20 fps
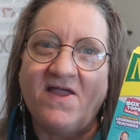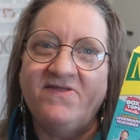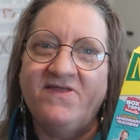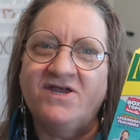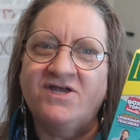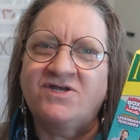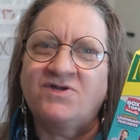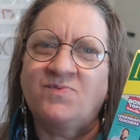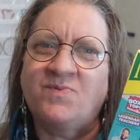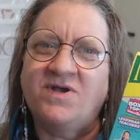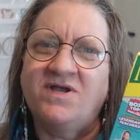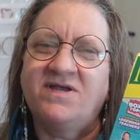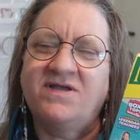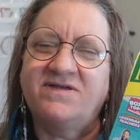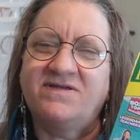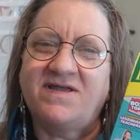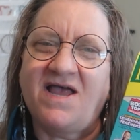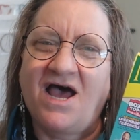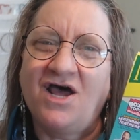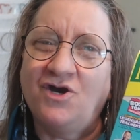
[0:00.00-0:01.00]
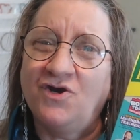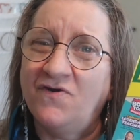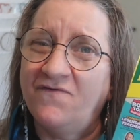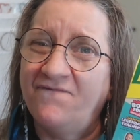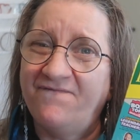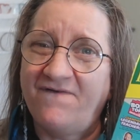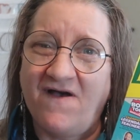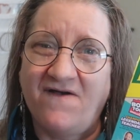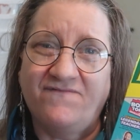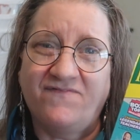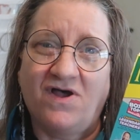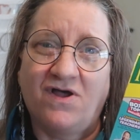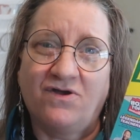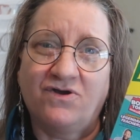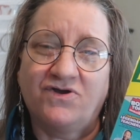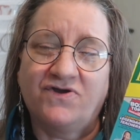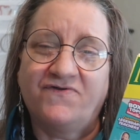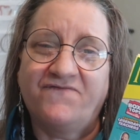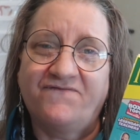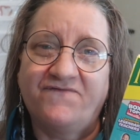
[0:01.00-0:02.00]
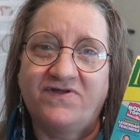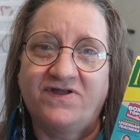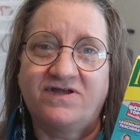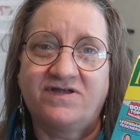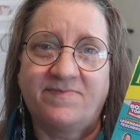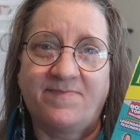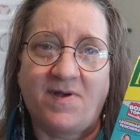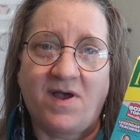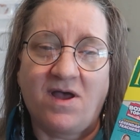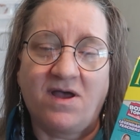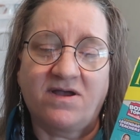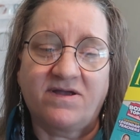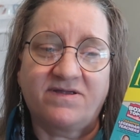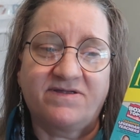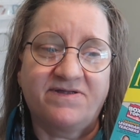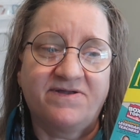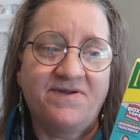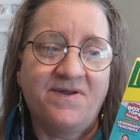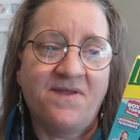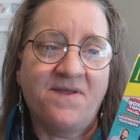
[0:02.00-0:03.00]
This was under $5 for this box.